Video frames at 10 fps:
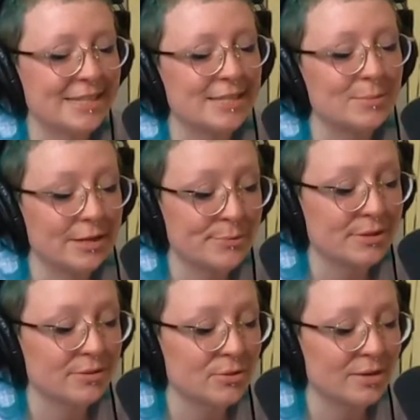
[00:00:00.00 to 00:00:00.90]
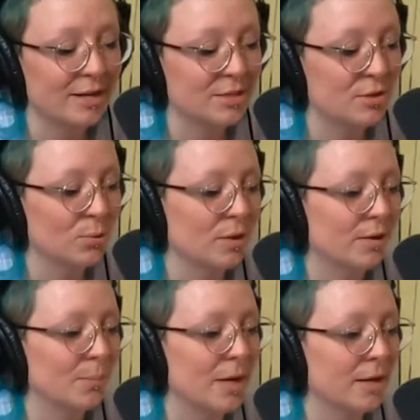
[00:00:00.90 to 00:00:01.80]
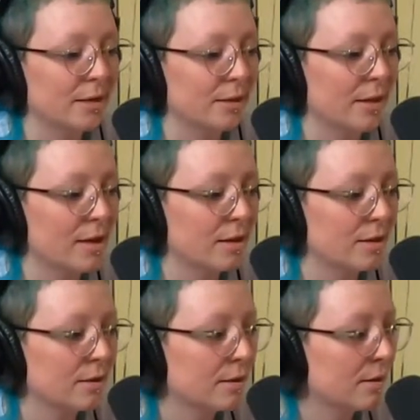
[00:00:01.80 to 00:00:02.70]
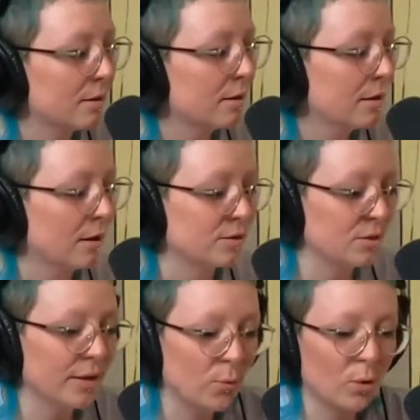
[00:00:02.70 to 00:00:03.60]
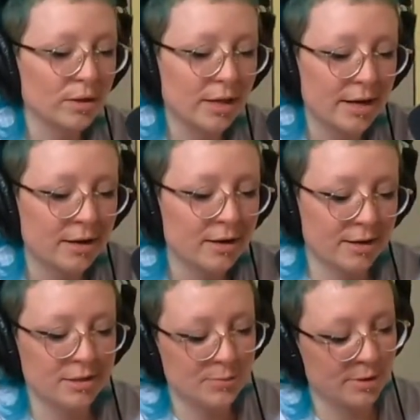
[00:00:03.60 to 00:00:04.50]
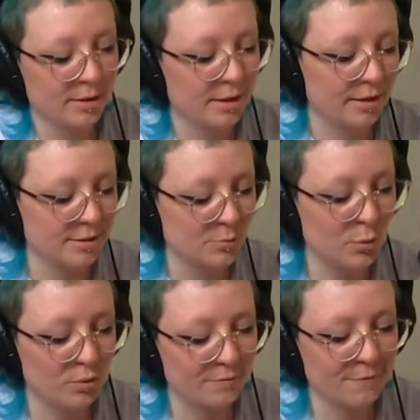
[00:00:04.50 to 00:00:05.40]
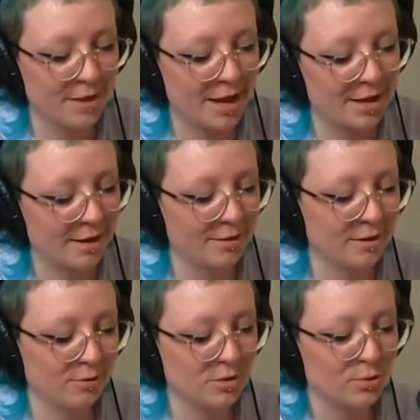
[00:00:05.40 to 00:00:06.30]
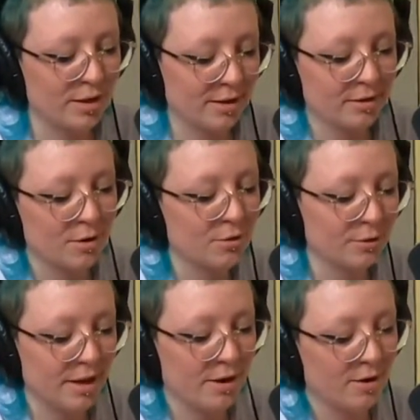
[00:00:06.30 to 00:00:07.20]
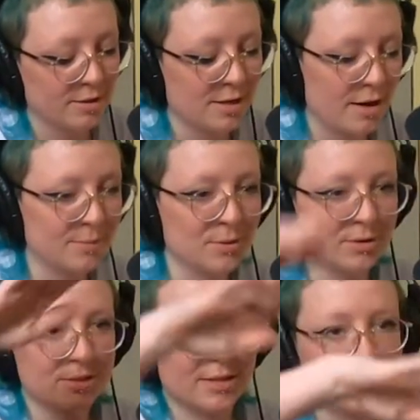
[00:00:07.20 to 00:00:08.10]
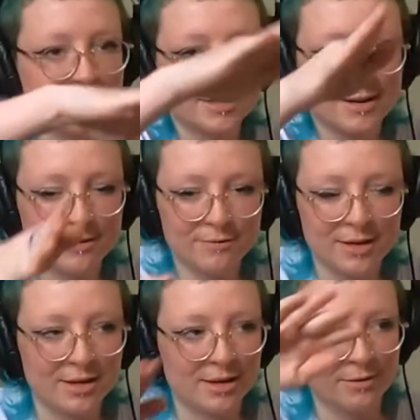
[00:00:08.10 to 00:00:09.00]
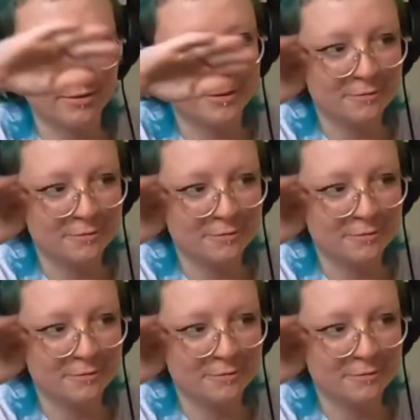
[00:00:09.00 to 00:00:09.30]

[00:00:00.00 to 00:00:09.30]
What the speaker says: Like, sometimes I'll do that too, where I'll make like, I'll do like one layer and it's pretty like smooth and flat, and then I'll do like another layer on top, so there's like this kind of like hill of